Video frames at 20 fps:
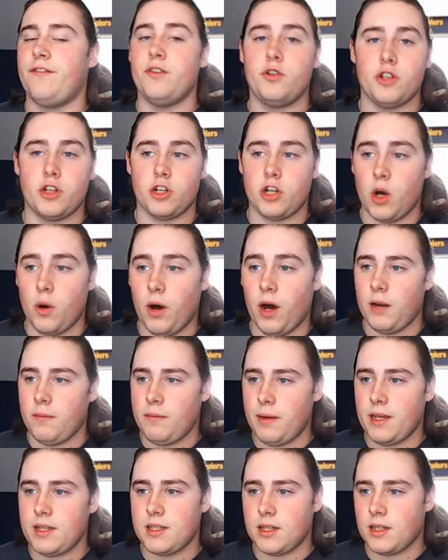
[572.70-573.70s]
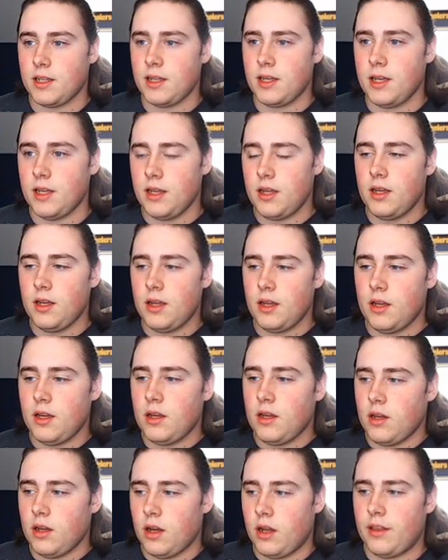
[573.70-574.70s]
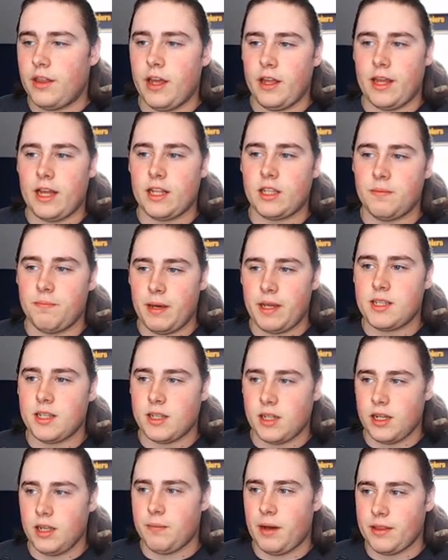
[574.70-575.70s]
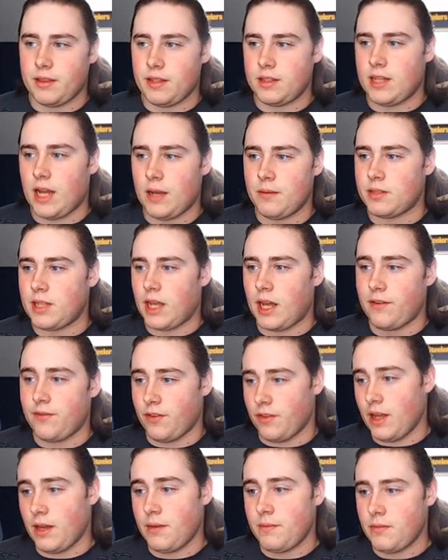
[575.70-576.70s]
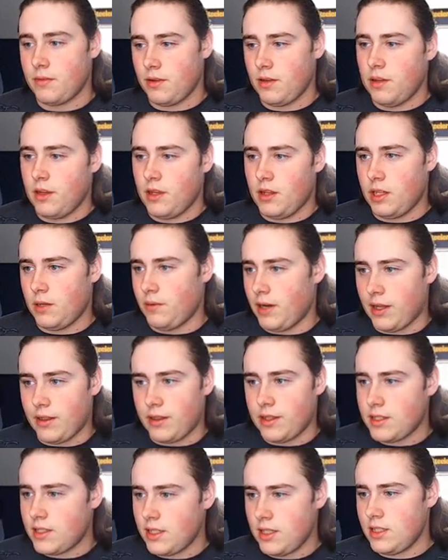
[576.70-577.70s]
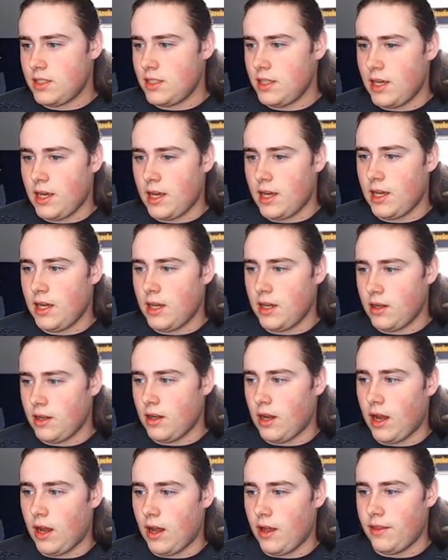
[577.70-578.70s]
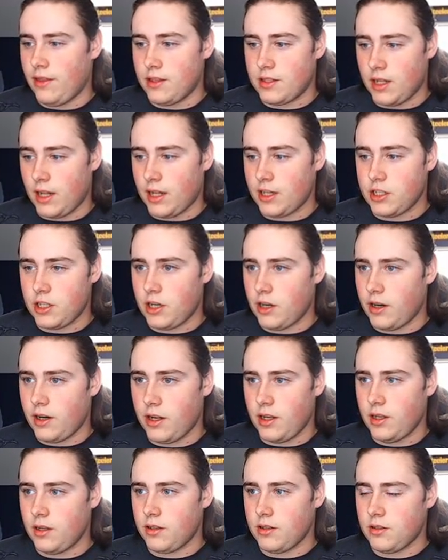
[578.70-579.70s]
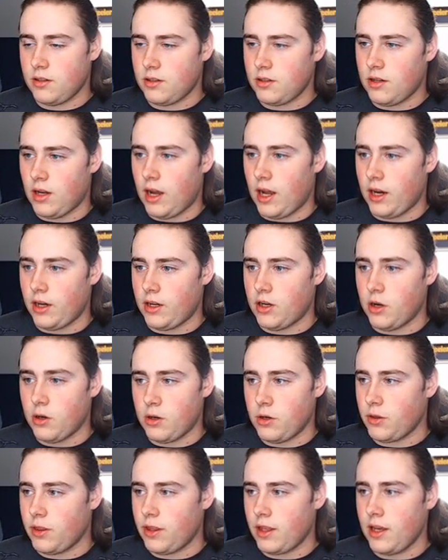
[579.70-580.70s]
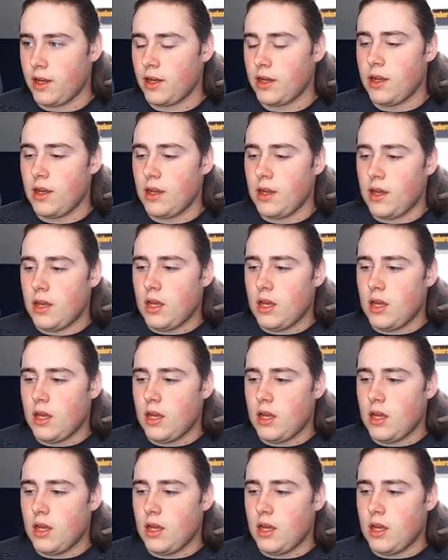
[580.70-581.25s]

Future Gohan, basically. That's basically about the time slot for them. Then we got this Easy A, this legendary Goku thing.